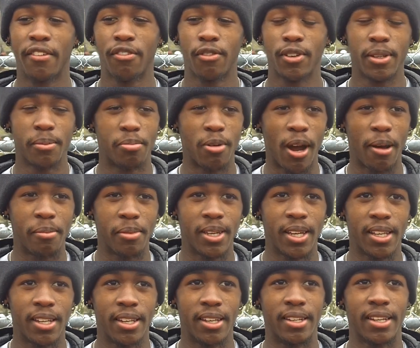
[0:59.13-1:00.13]
really brought
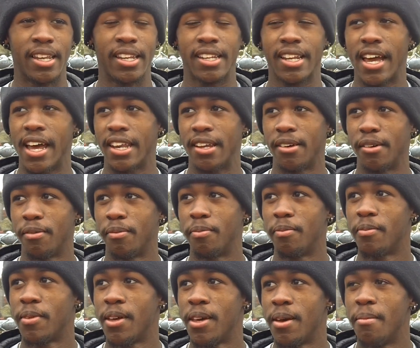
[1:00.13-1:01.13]
me in and kind of
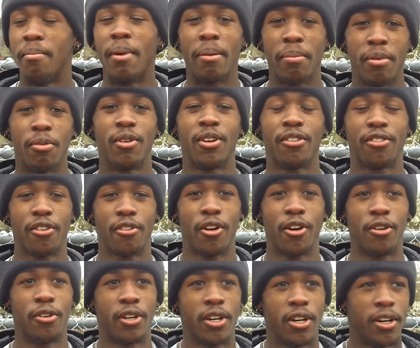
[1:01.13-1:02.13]
made me one of their
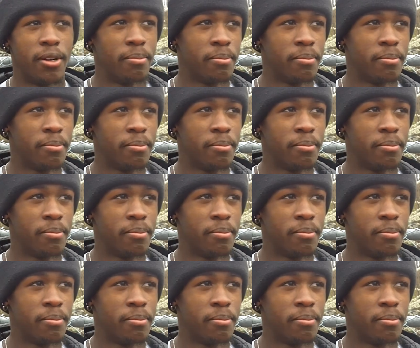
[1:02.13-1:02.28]
own.